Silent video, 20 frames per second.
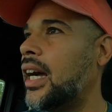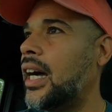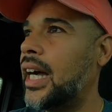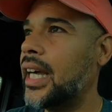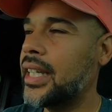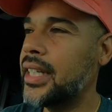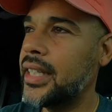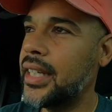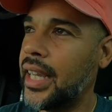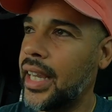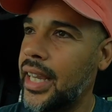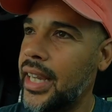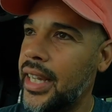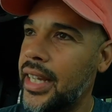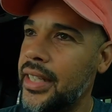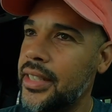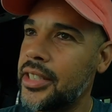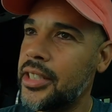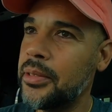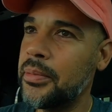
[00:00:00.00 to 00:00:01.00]
I could
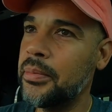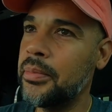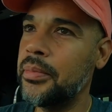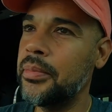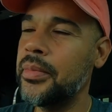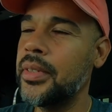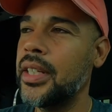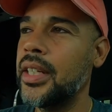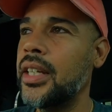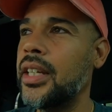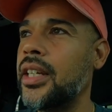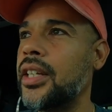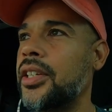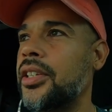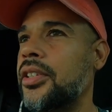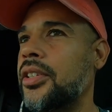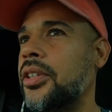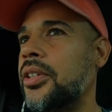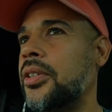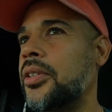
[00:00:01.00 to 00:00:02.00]
add some,
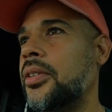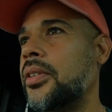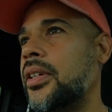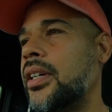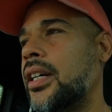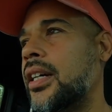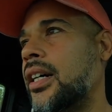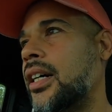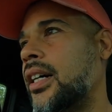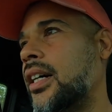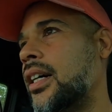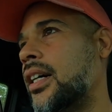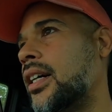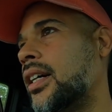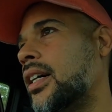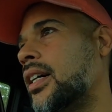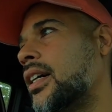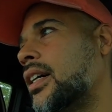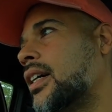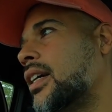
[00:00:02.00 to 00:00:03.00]
you know,
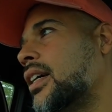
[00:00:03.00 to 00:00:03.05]
uh,